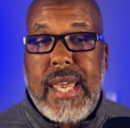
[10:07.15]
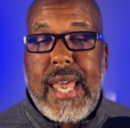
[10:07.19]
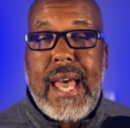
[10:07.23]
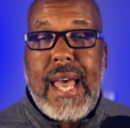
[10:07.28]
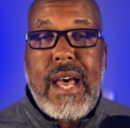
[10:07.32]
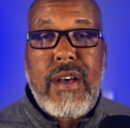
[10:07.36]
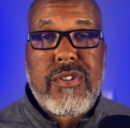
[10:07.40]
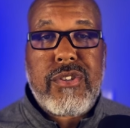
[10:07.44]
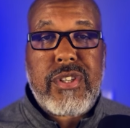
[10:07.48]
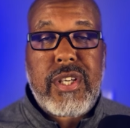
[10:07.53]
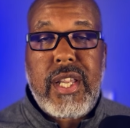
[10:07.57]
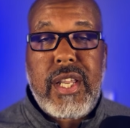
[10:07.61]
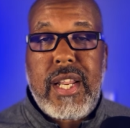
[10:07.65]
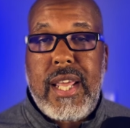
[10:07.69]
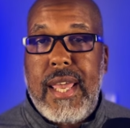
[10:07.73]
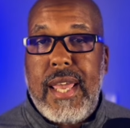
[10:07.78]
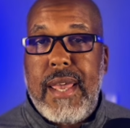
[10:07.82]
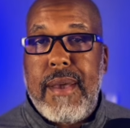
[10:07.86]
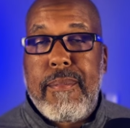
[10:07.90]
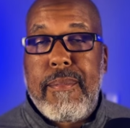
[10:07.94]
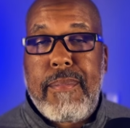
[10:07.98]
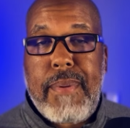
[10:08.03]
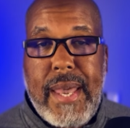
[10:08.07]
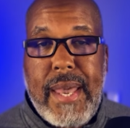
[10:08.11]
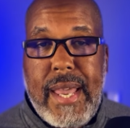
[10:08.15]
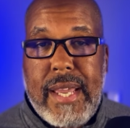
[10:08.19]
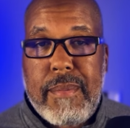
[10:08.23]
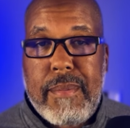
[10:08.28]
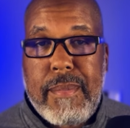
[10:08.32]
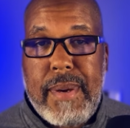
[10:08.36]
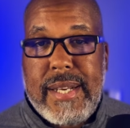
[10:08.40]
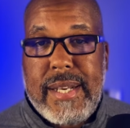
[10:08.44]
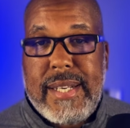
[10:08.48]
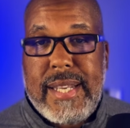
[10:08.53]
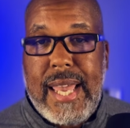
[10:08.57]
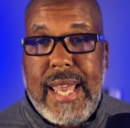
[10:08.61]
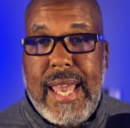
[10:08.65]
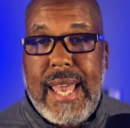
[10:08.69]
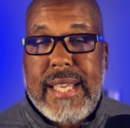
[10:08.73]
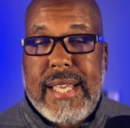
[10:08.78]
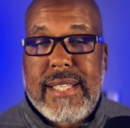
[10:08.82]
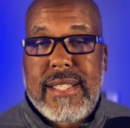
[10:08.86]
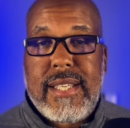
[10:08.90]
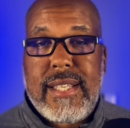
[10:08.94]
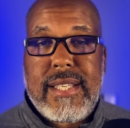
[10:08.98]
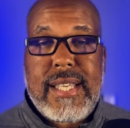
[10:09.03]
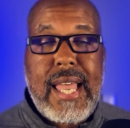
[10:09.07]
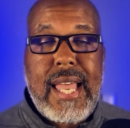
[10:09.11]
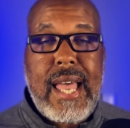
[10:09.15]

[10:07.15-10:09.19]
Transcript: How is it going to impact my taxes?